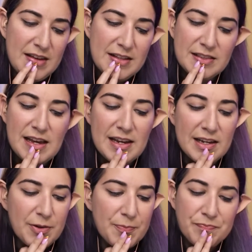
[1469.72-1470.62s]

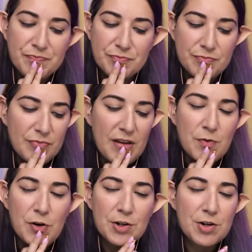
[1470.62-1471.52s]
like I've
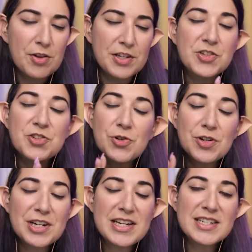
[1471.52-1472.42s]
heard all these
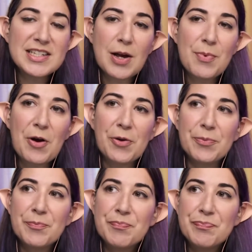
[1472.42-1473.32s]
stories about
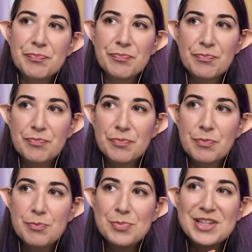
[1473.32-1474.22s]

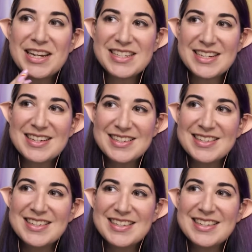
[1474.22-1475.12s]

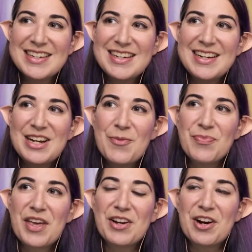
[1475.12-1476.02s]
places
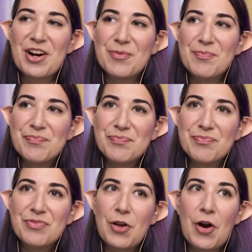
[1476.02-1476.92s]
that are
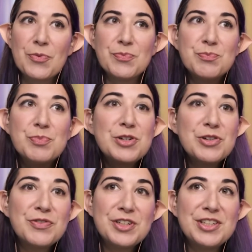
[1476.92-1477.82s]

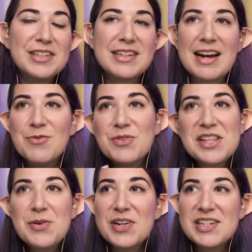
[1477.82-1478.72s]
beautiful and I
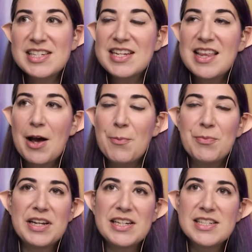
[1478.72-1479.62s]
really want to see them,
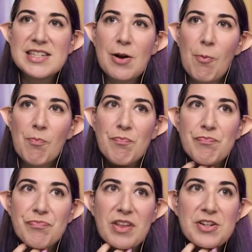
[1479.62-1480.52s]
but it's
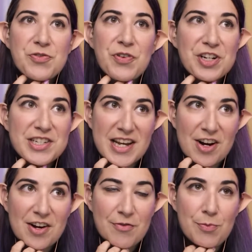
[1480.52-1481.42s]
very
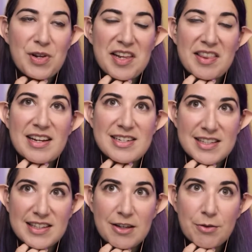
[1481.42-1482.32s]
scary for me, I think, to
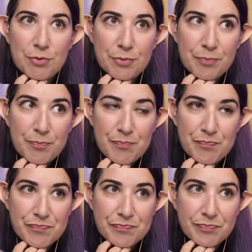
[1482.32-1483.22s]
leave.
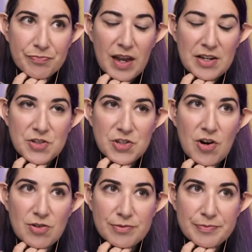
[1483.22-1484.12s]
And
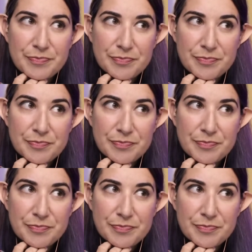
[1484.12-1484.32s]
so